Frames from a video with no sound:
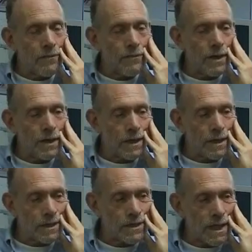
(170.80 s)
of
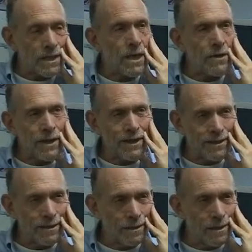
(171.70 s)

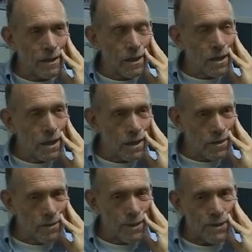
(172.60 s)
sectarian
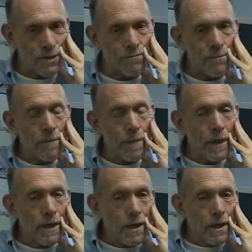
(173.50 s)

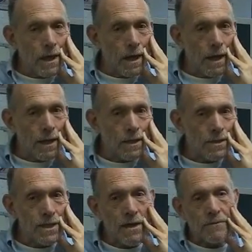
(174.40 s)
Hinduism,
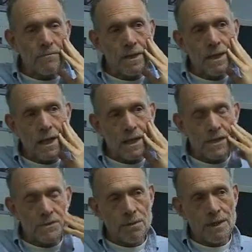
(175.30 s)
there's never
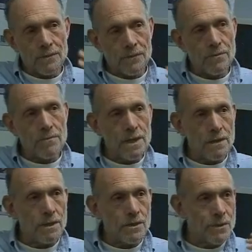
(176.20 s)
been any split
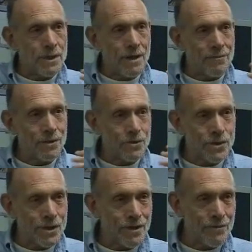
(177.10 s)
for me between
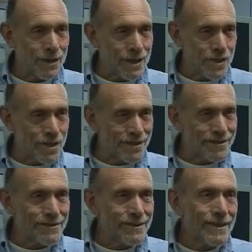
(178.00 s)
evolution and
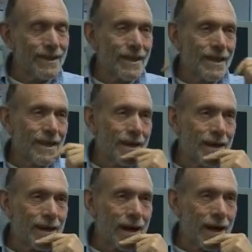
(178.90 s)
religion.
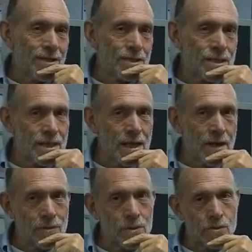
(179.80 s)
I
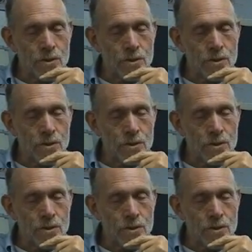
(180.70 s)
see